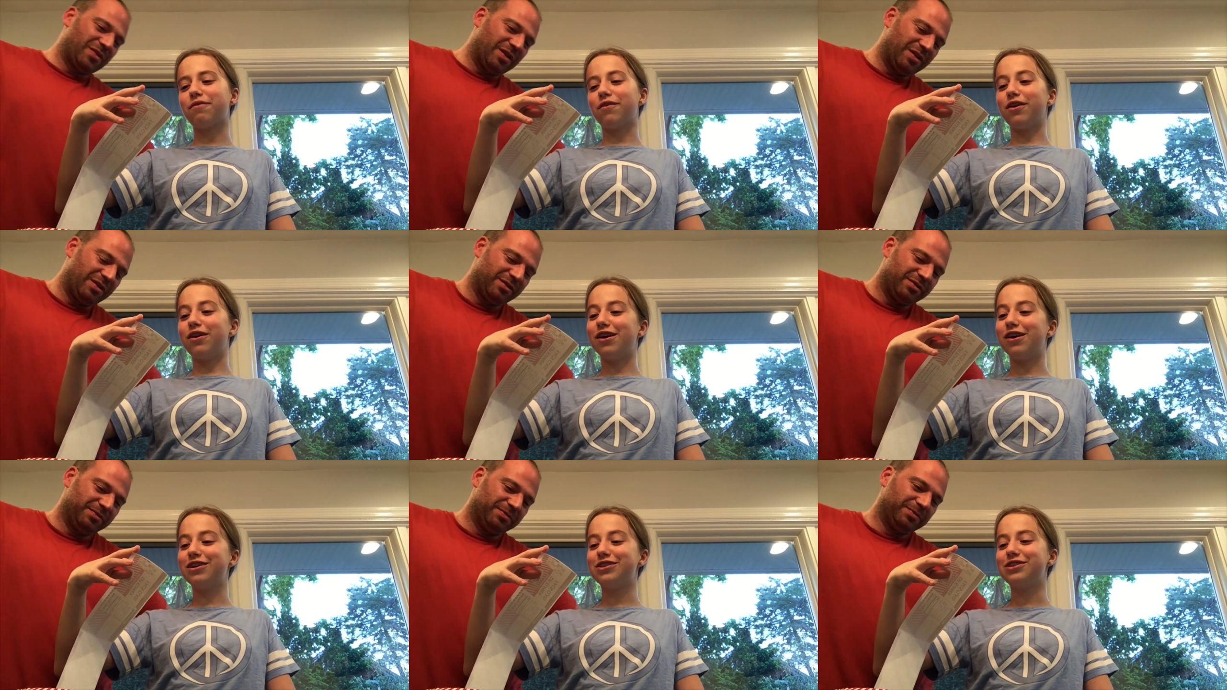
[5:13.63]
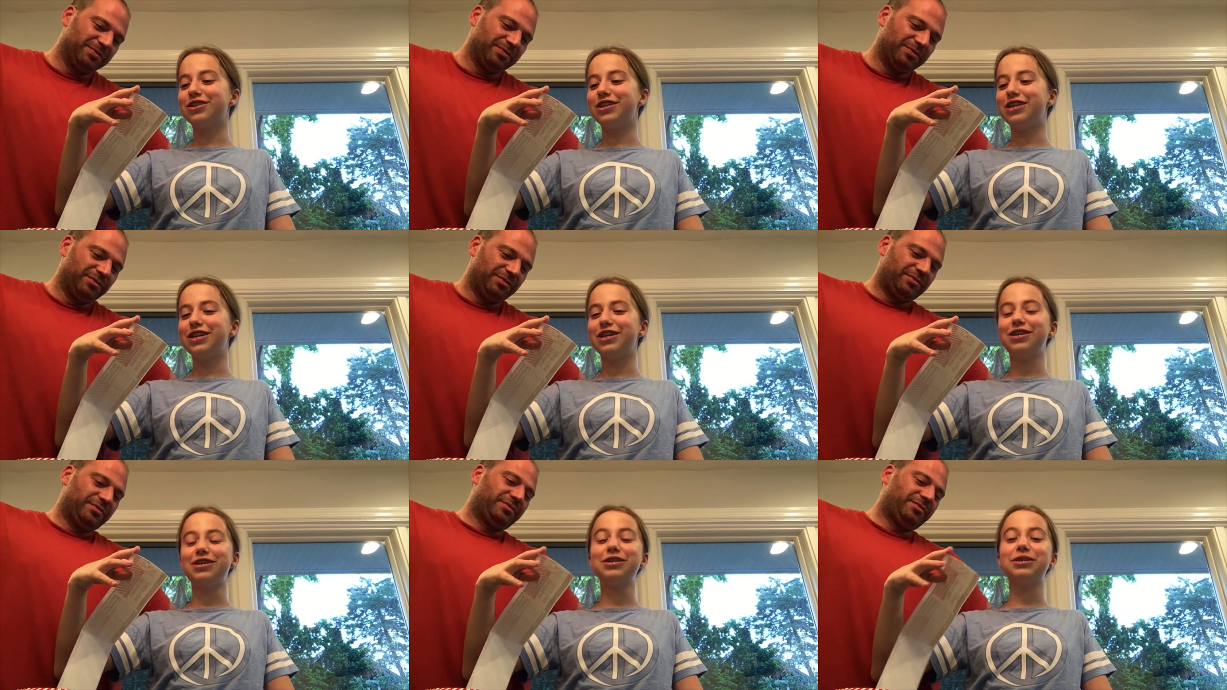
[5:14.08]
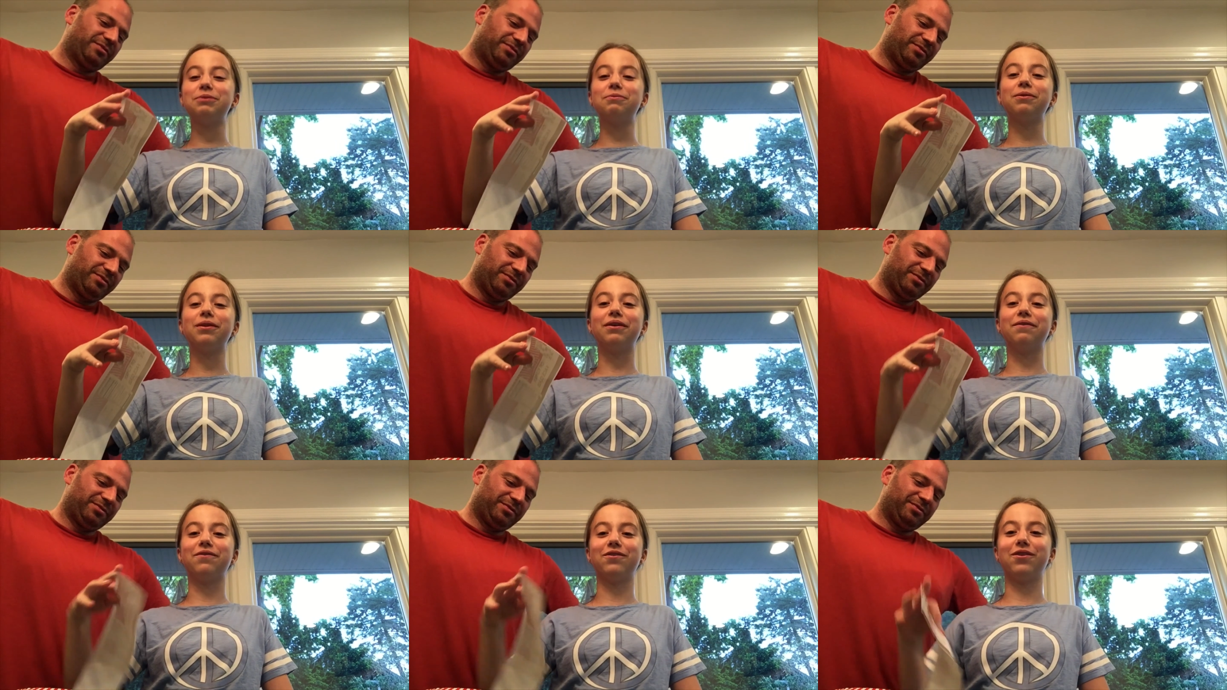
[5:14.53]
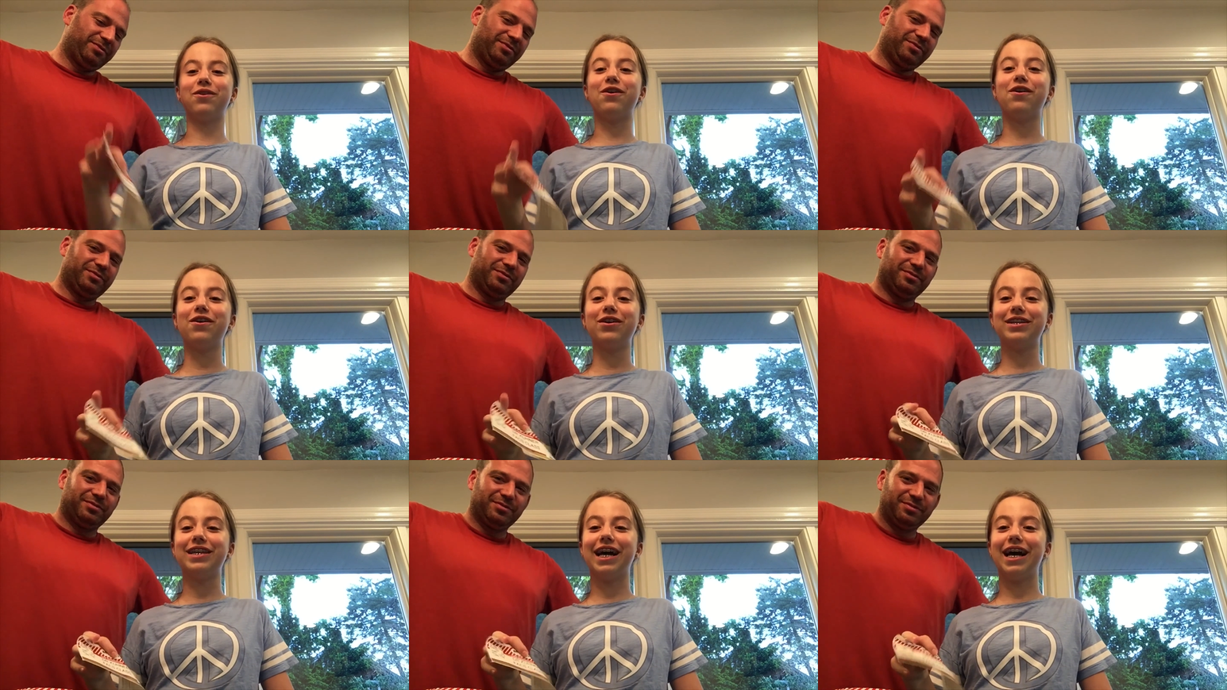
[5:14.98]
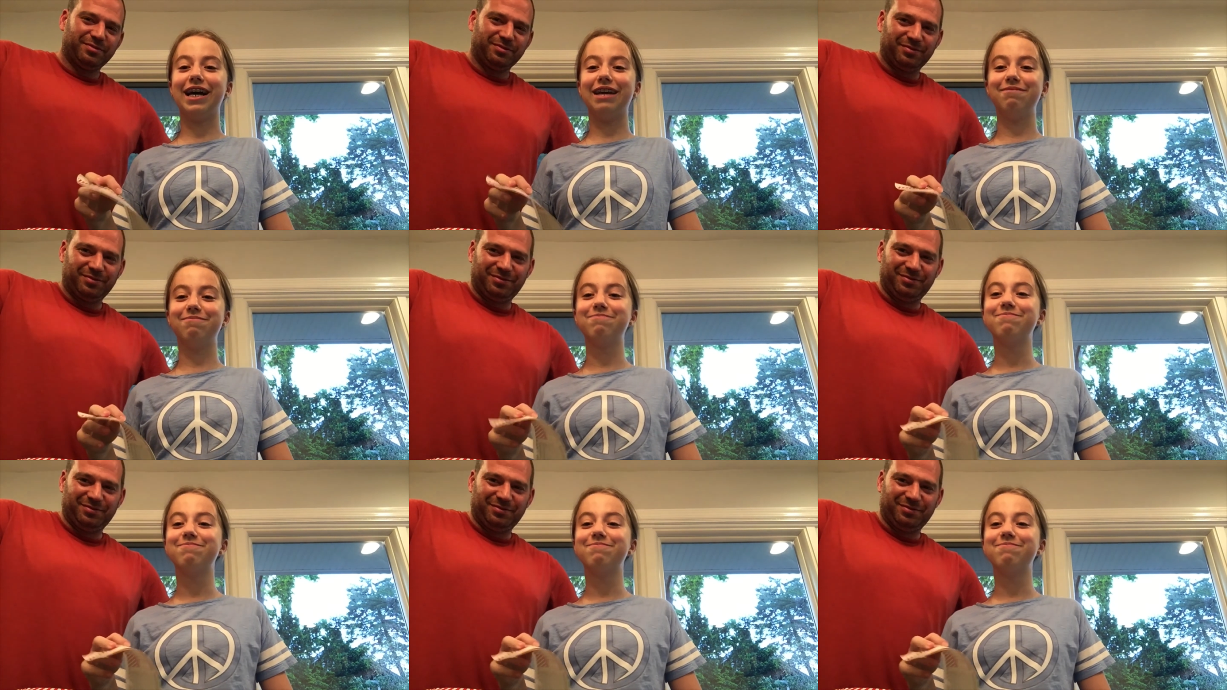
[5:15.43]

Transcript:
Speaker 1: for 100 years, you will live a long time.